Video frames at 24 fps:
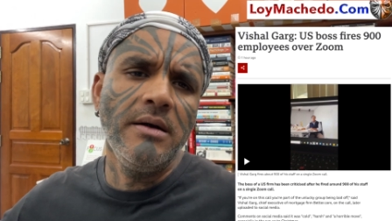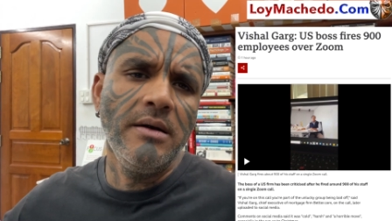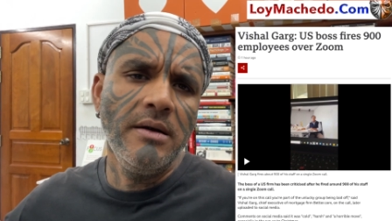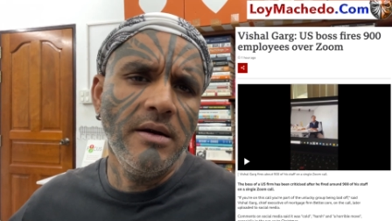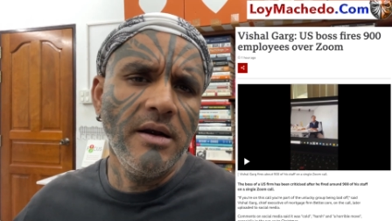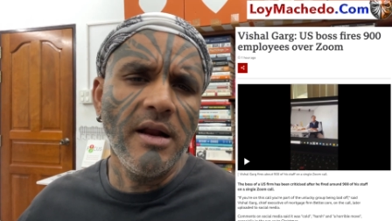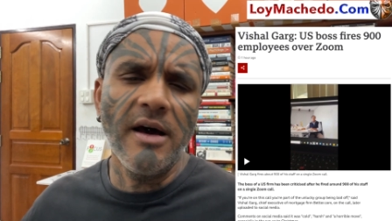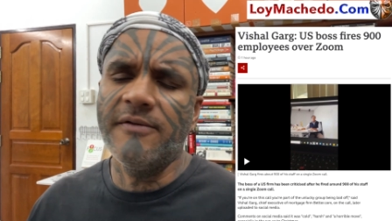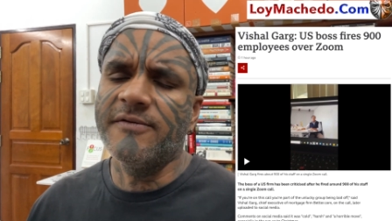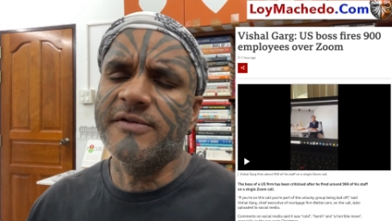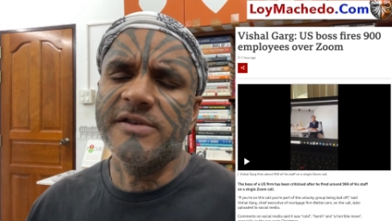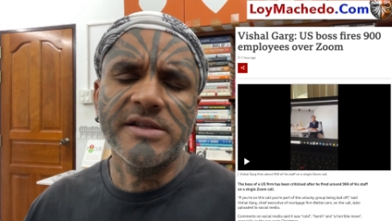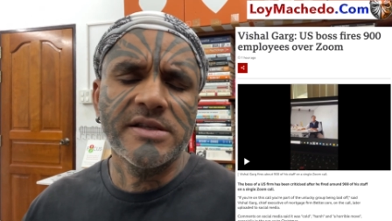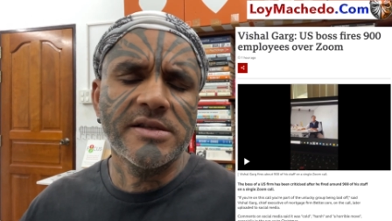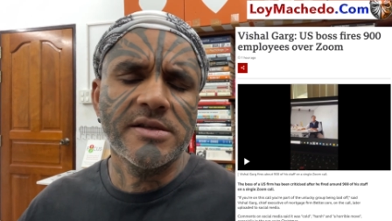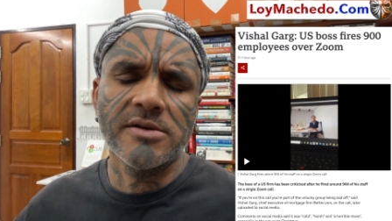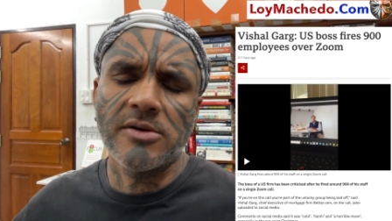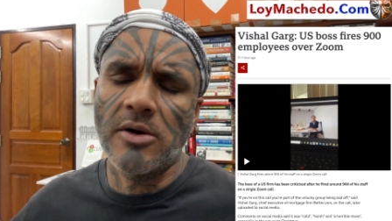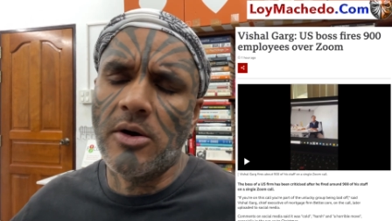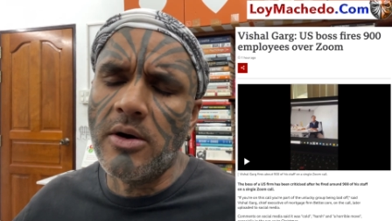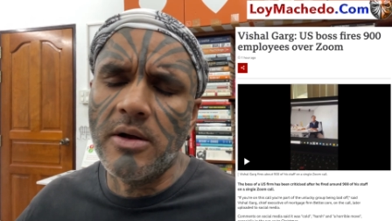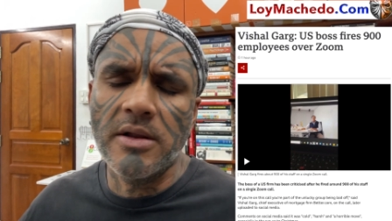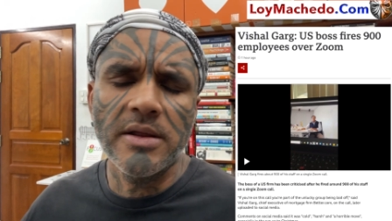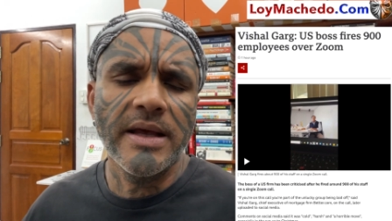loves
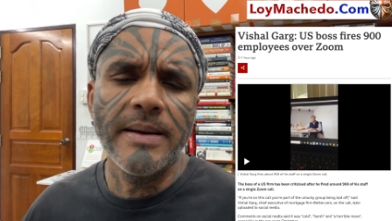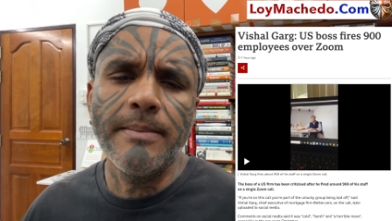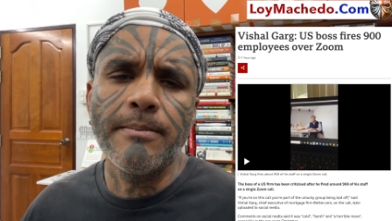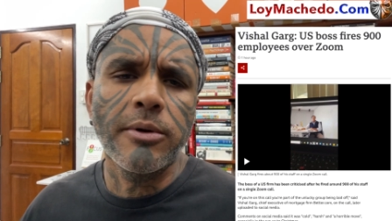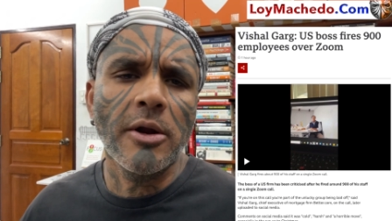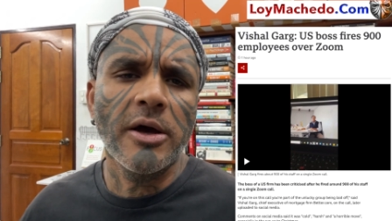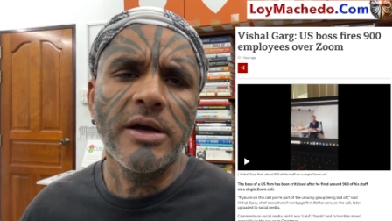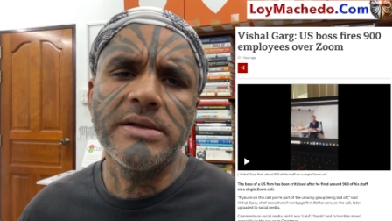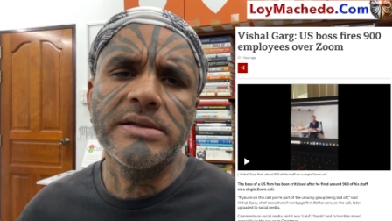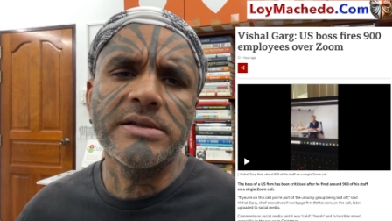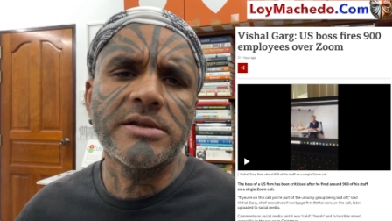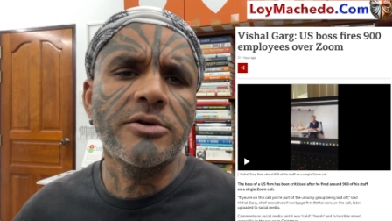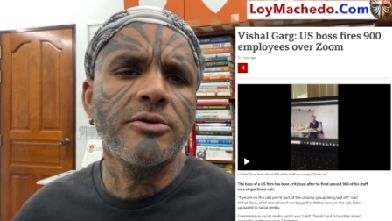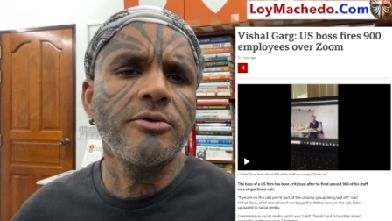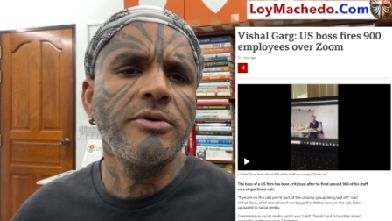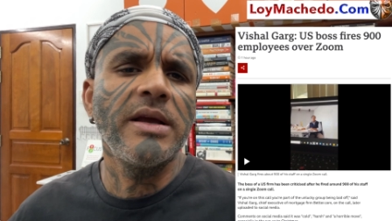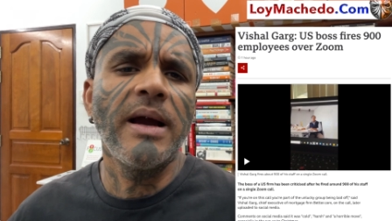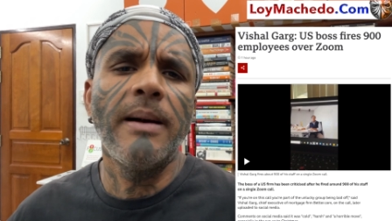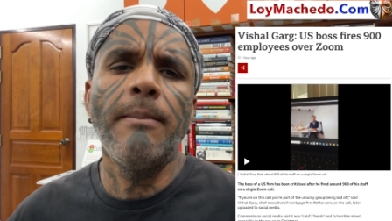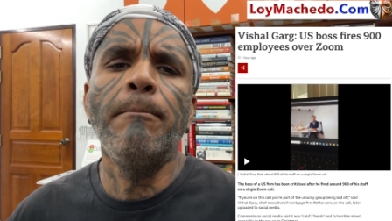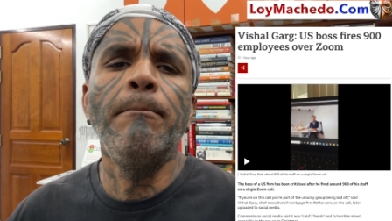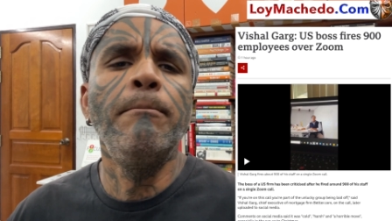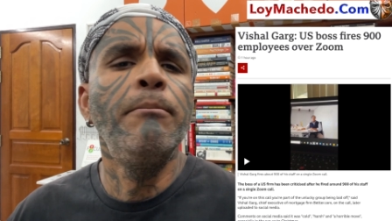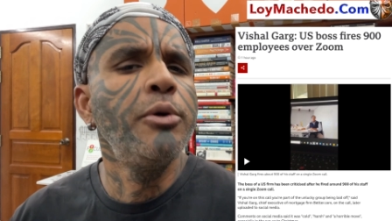all the employees through
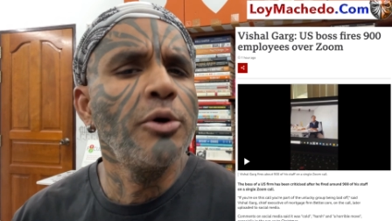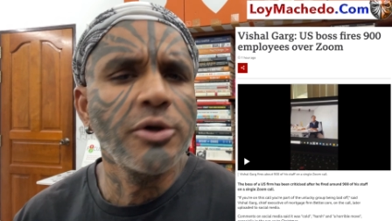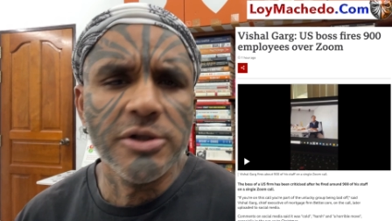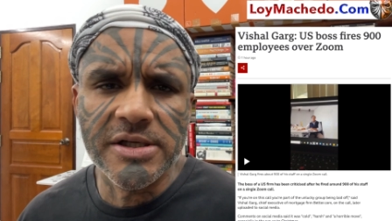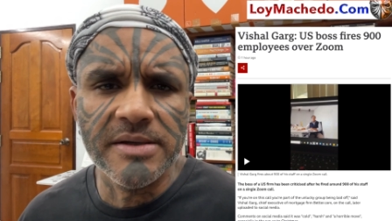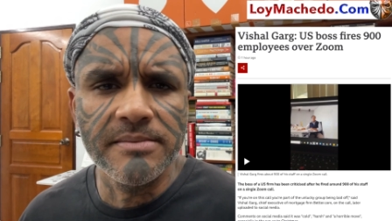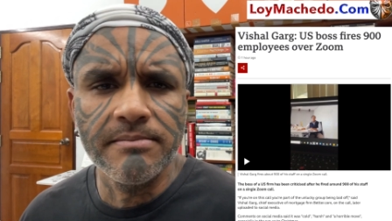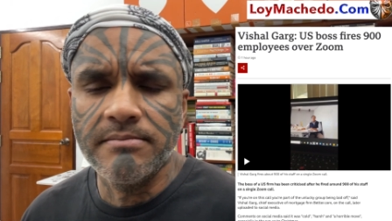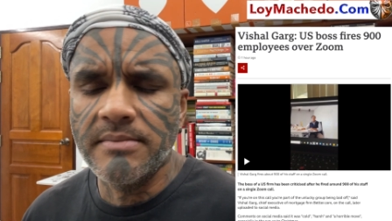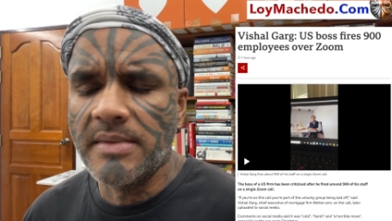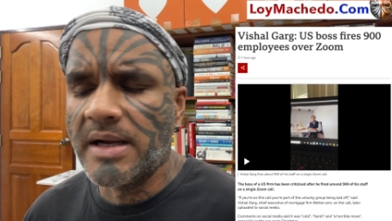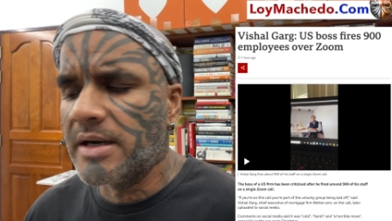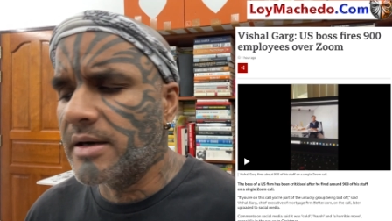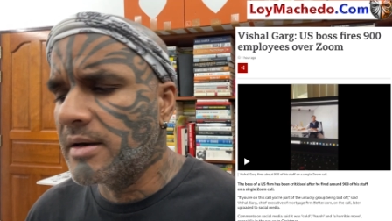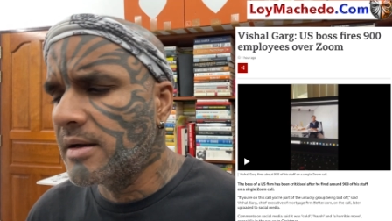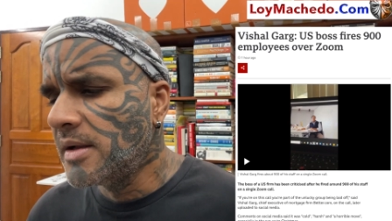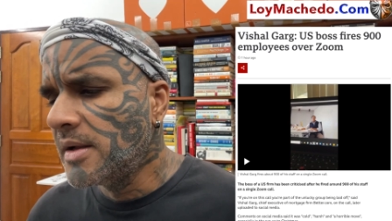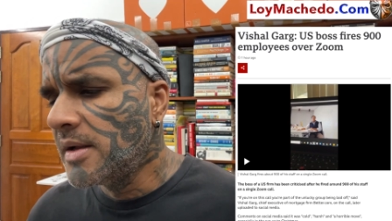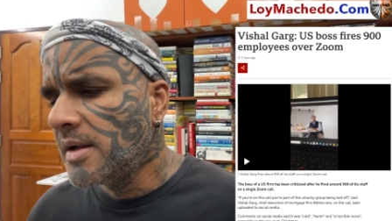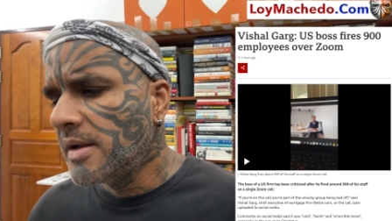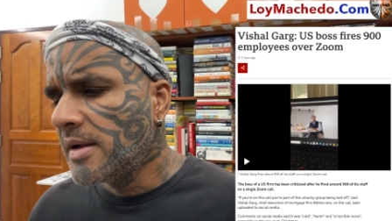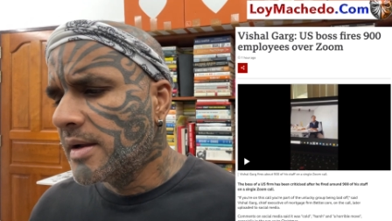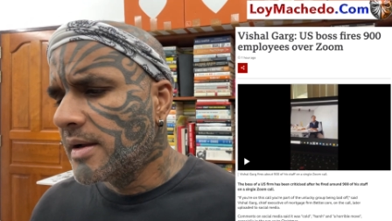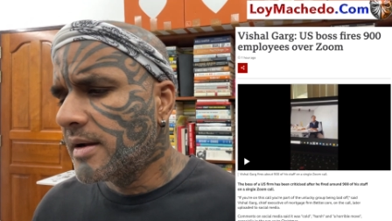their bosom and...
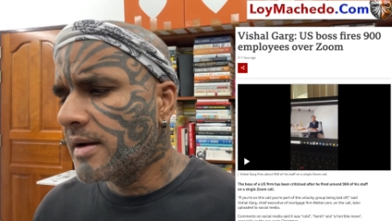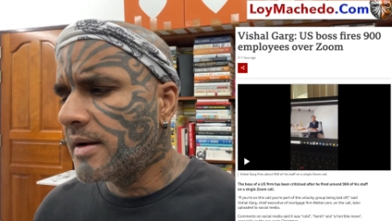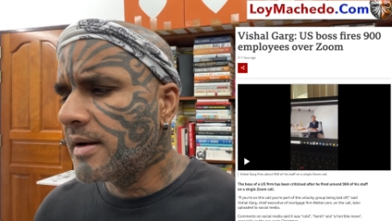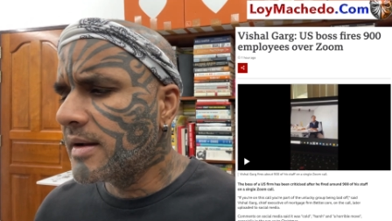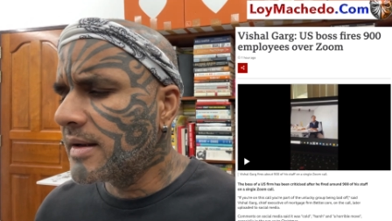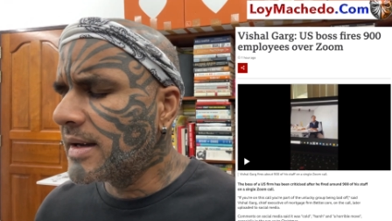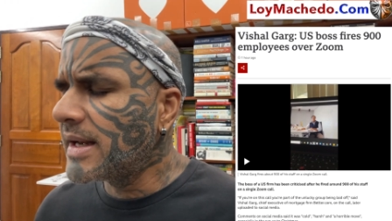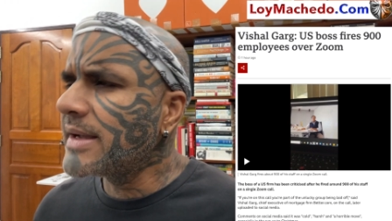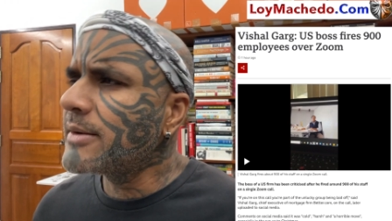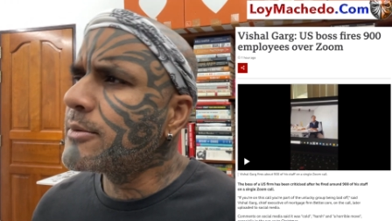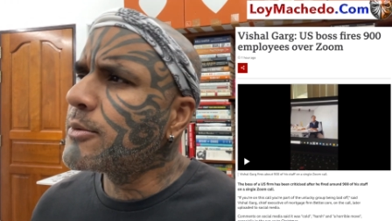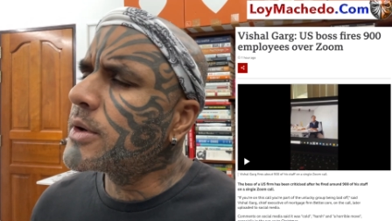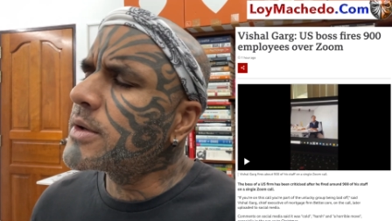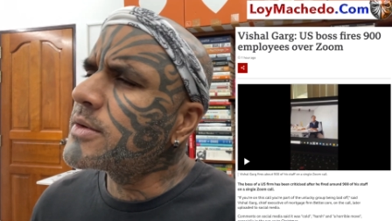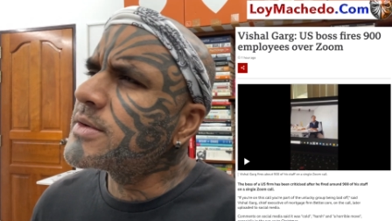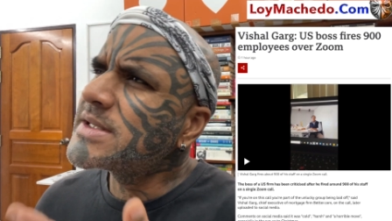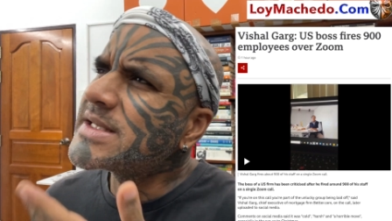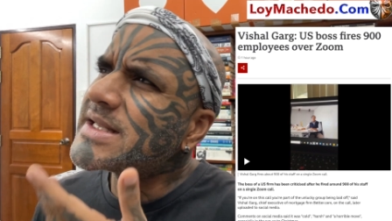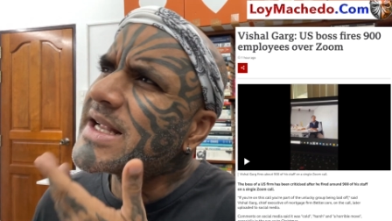like what was